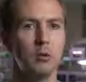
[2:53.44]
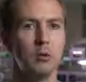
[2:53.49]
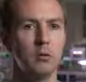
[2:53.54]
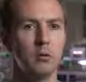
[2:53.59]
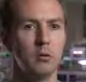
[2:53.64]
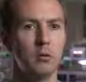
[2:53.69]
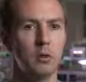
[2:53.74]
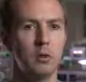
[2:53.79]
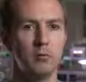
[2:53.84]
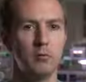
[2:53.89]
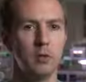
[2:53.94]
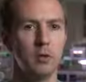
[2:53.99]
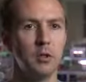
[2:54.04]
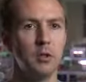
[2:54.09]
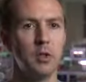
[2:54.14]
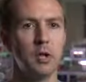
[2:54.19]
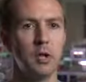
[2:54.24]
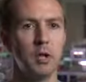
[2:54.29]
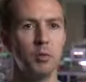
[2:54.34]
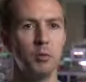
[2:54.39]
will
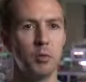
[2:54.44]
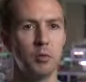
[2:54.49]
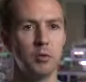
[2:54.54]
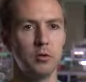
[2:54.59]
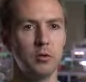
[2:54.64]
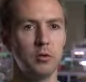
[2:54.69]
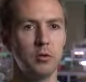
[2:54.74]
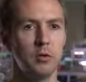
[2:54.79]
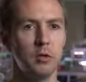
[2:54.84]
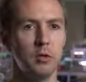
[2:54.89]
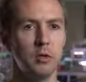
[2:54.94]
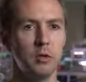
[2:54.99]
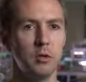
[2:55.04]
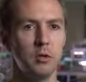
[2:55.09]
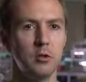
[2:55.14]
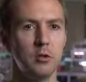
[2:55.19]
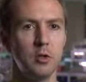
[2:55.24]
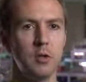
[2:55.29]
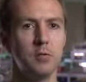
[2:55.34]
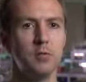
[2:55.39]
definitely help us
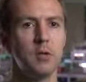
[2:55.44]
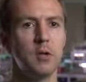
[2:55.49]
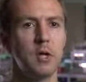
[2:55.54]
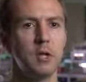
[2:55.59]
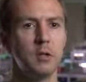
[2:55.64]
achieve